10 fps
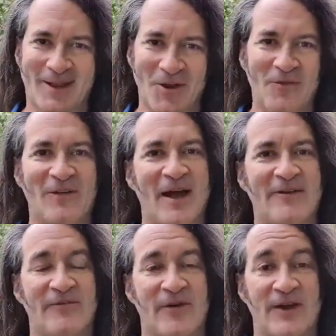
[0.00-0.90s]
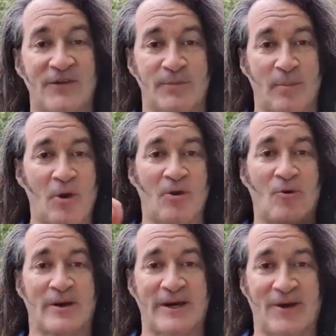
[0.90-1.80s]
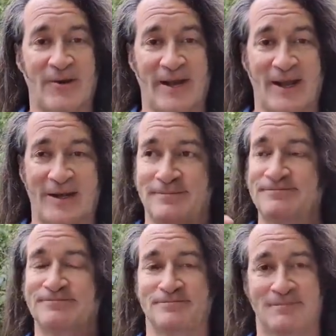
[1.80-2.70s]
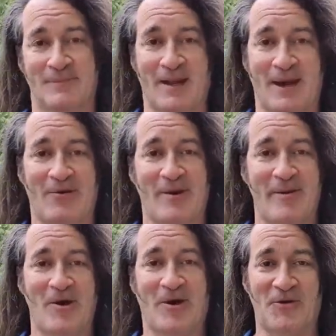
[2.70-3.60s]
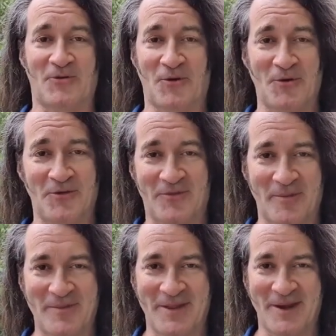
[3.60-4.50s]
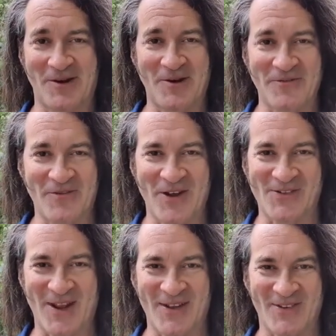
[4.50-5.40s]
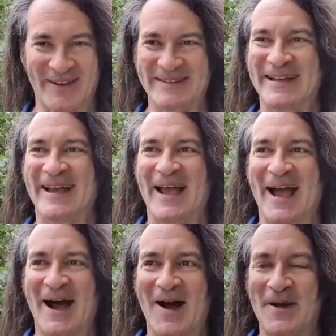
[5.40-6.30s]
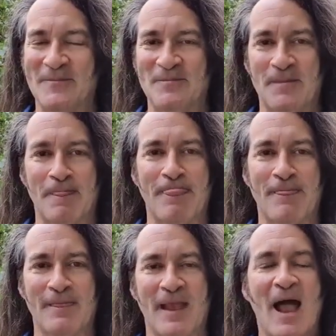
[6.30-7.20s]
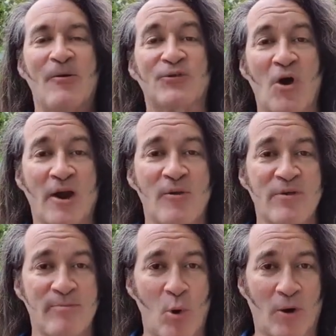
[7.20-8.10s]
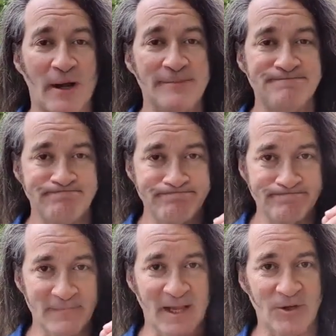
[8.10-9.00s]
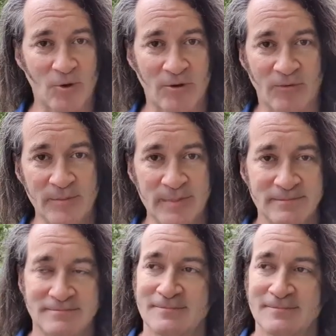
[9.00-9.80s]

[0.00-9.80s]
Hello, fine friends. Paul Gordon here again, hairy American troll from the art of face dancing. I was talking with Maura in your group,